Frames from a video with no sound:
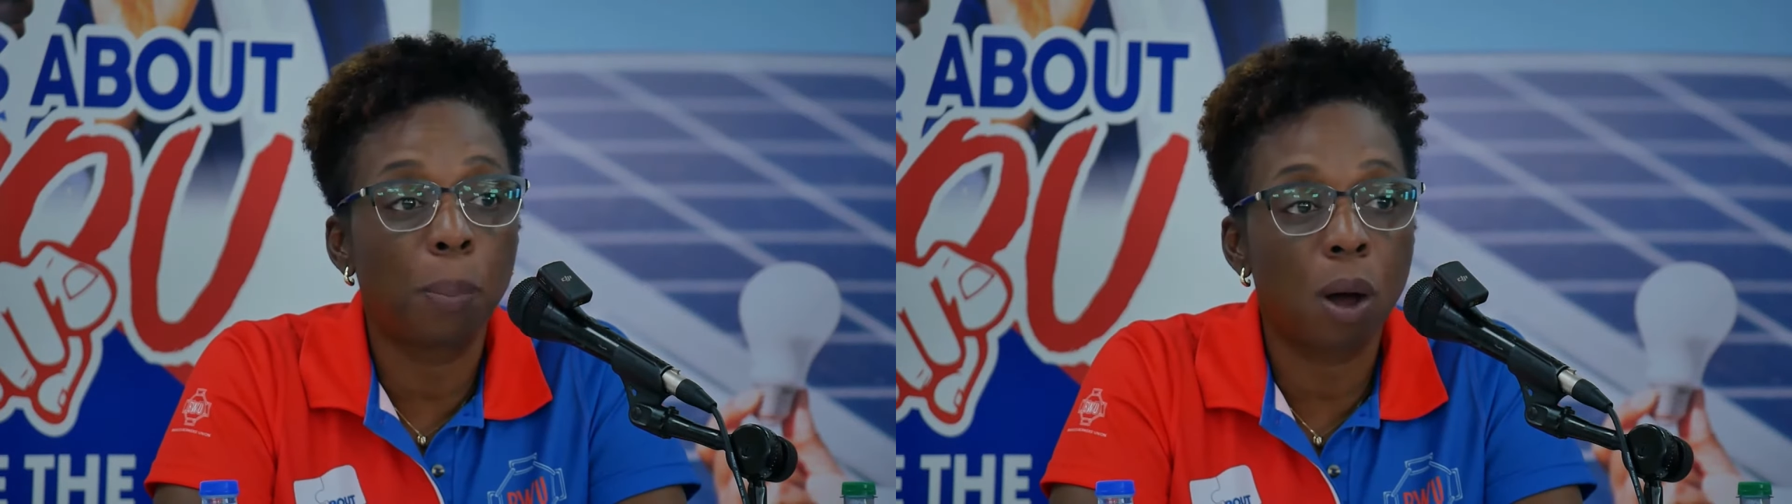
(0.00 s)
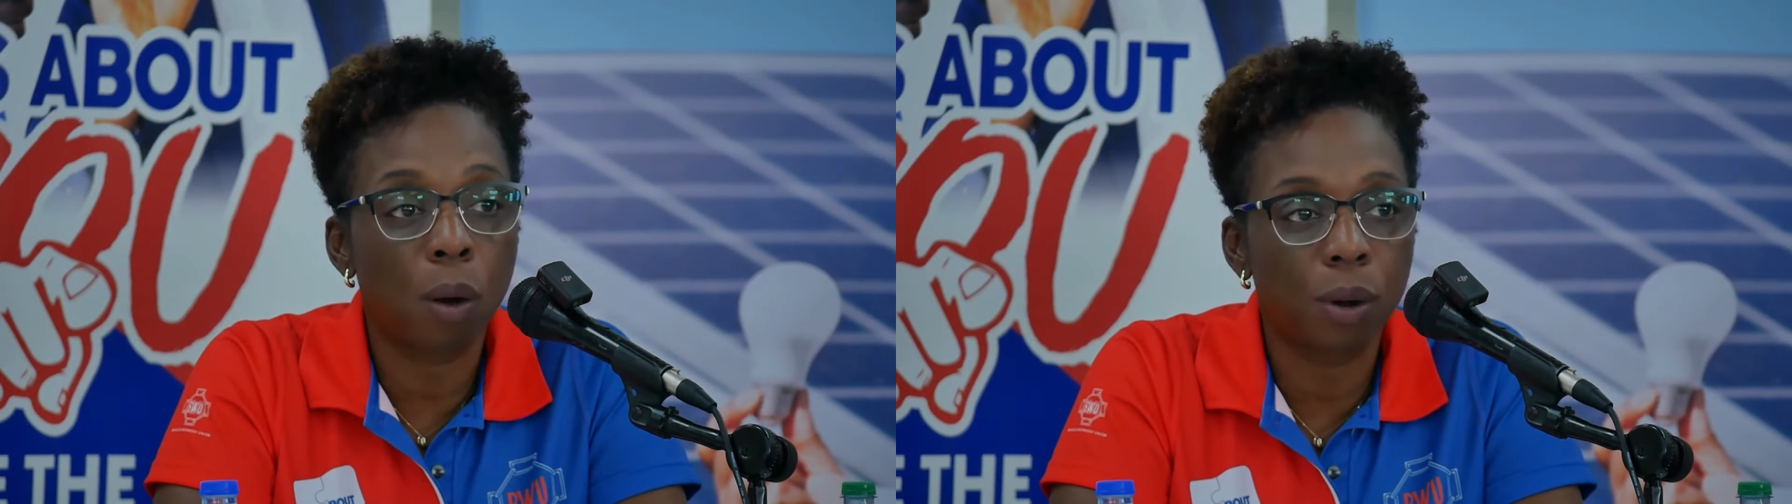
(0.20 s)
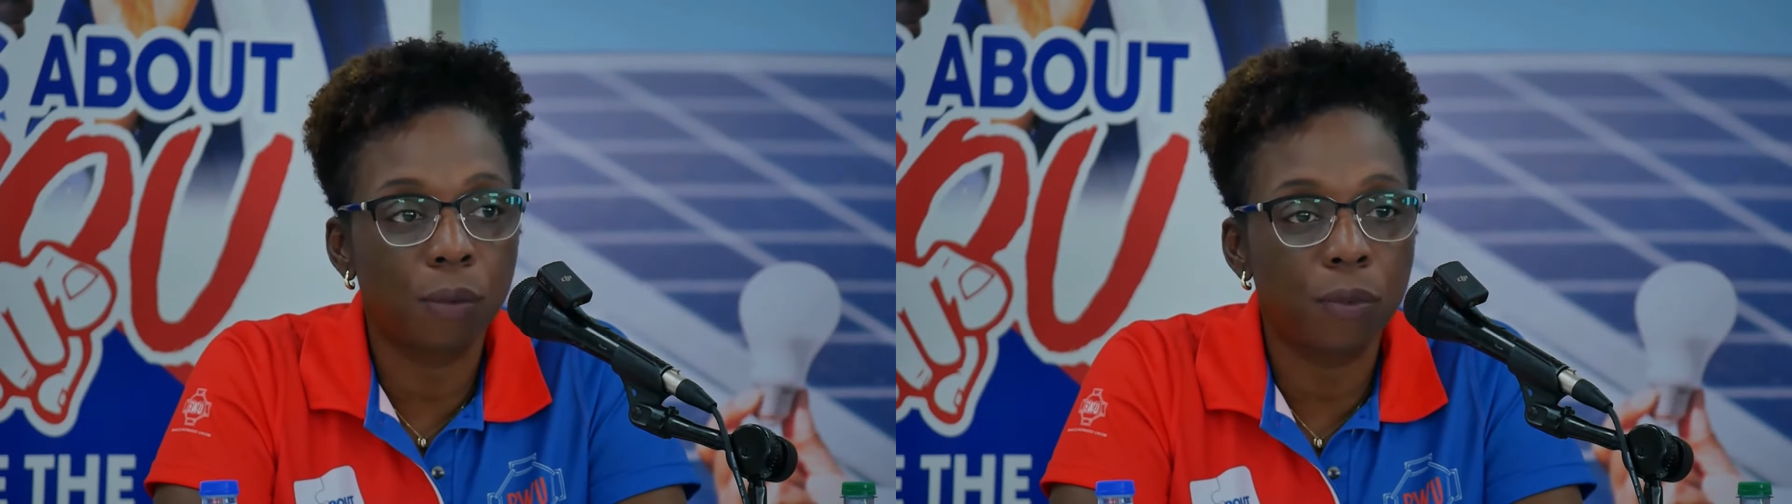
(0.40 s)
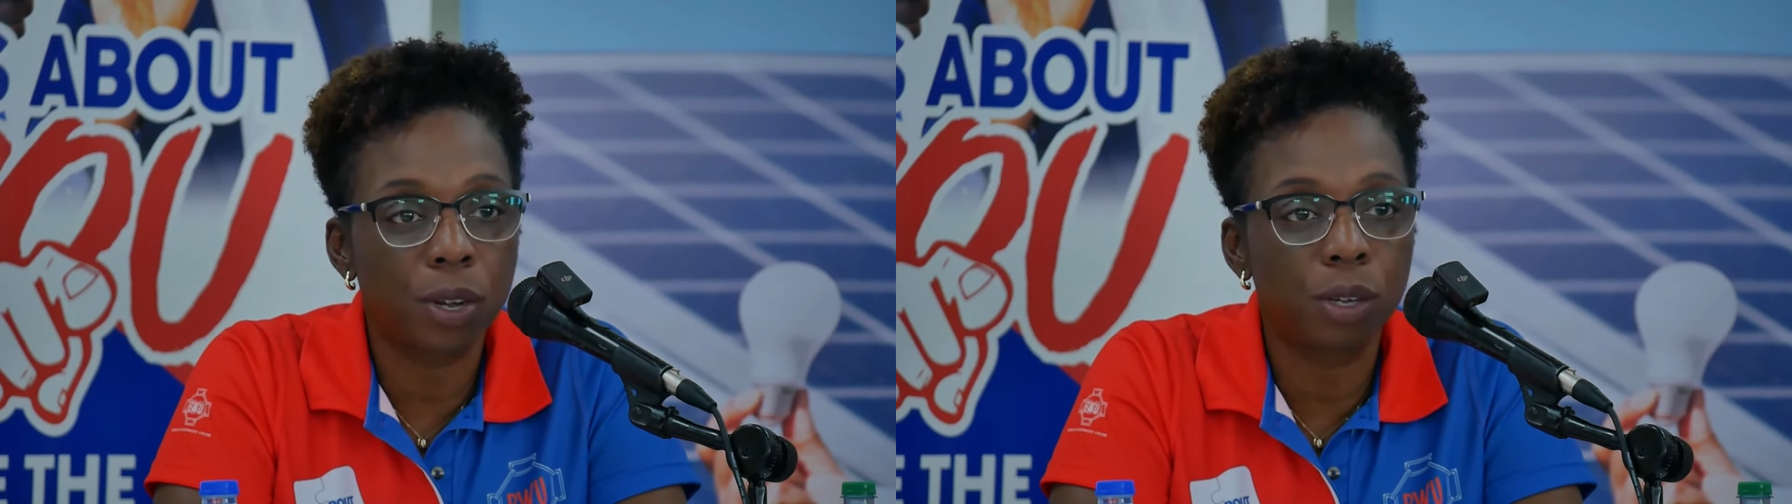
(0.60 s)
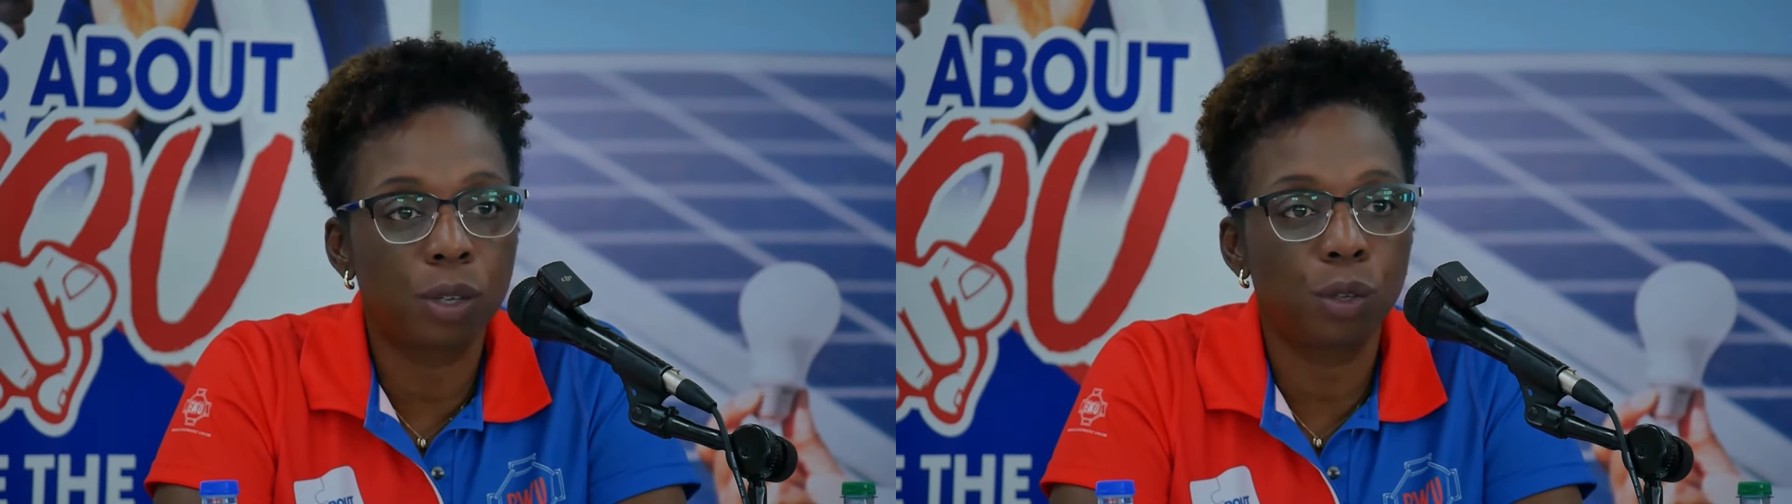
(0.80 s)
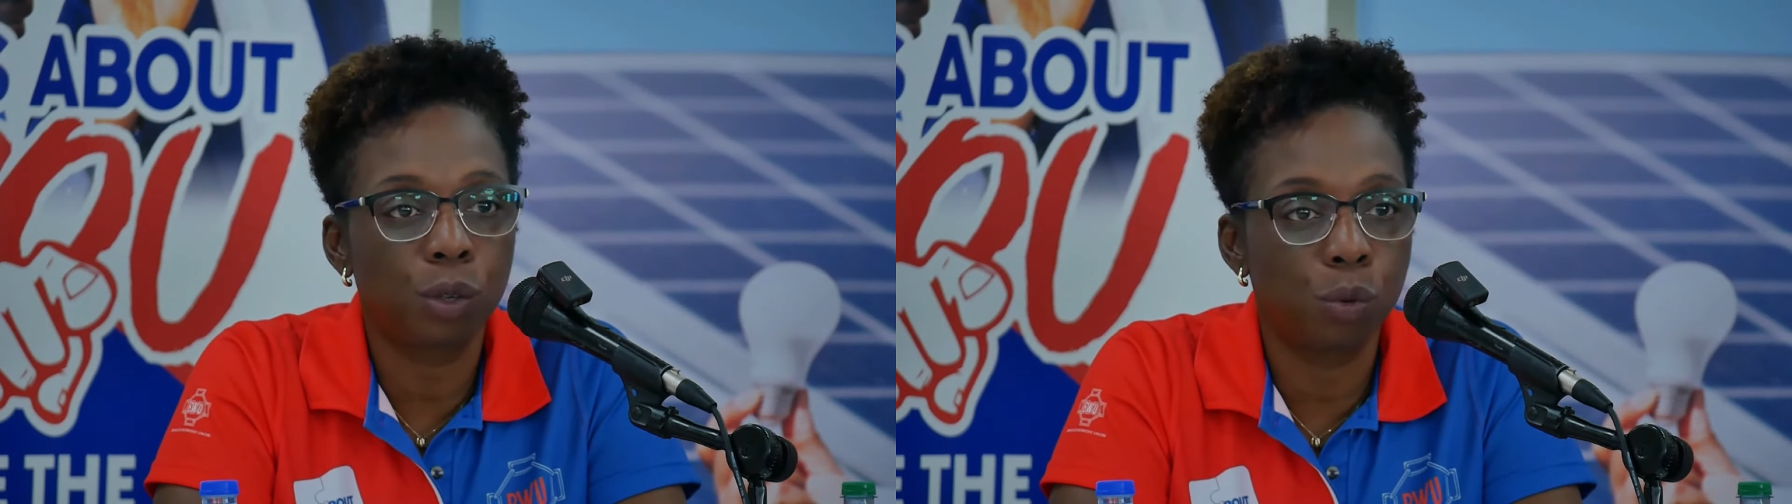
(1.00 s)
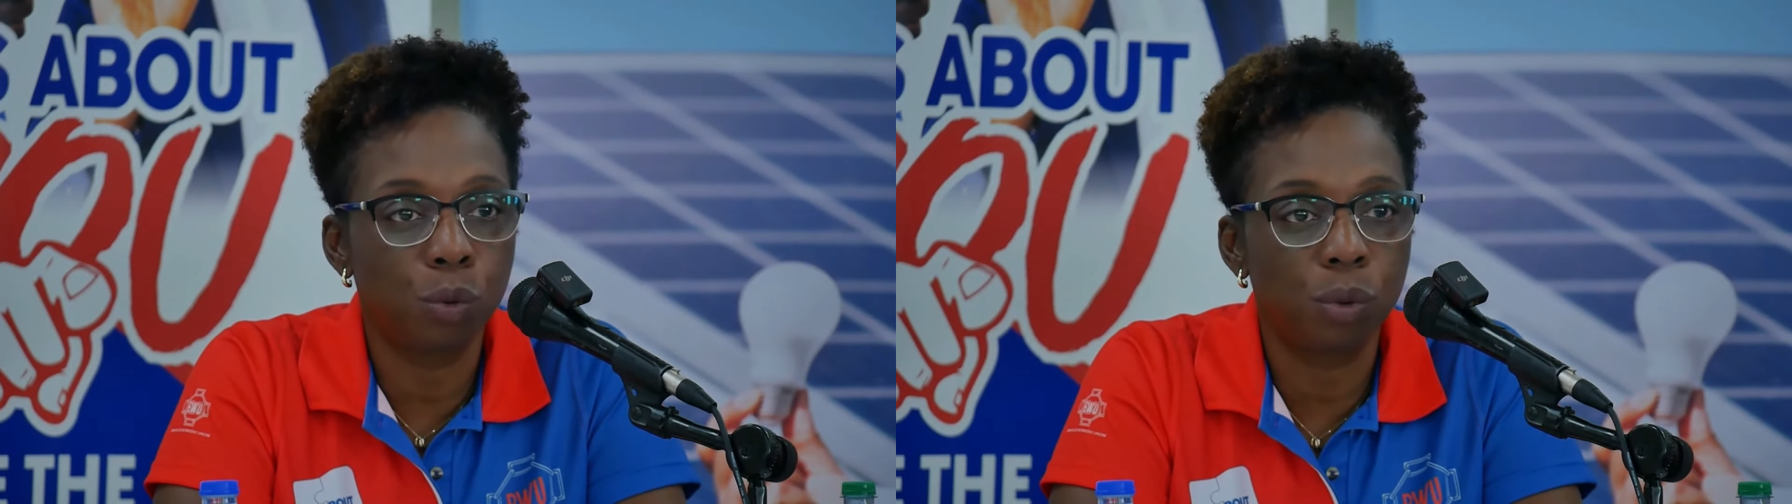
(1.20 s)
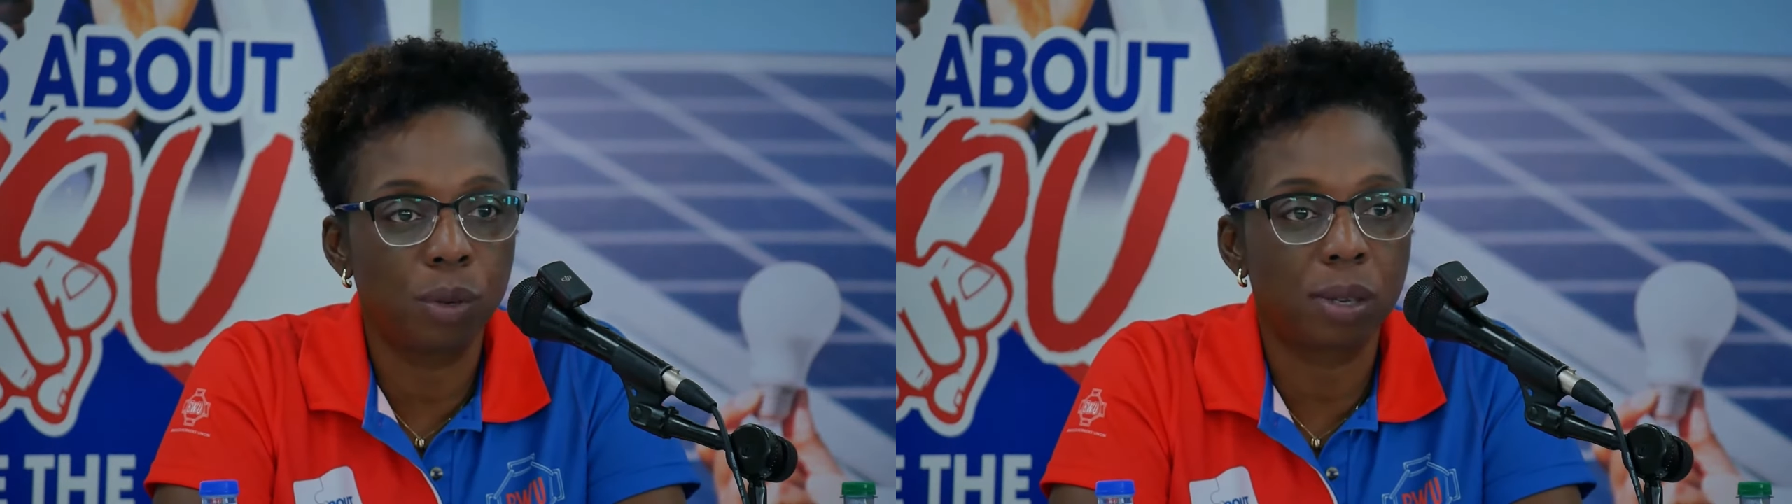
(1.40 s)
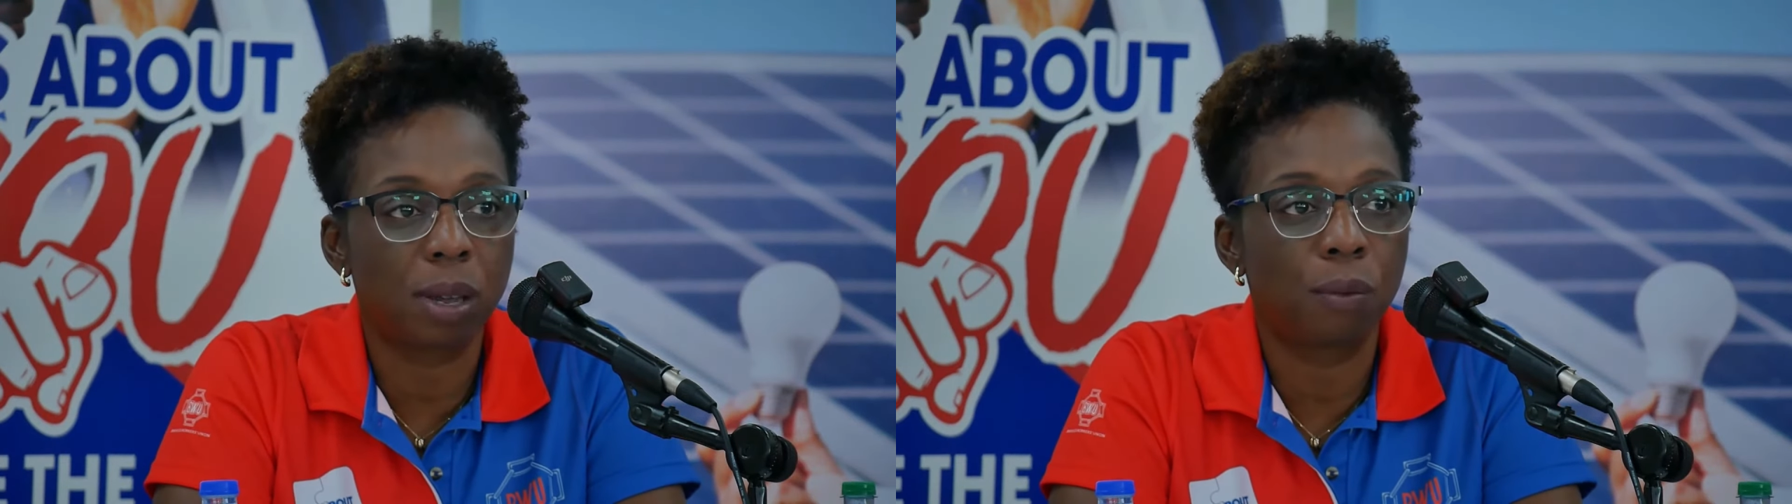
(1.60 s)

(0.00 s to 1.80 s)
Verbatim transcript: powerful tools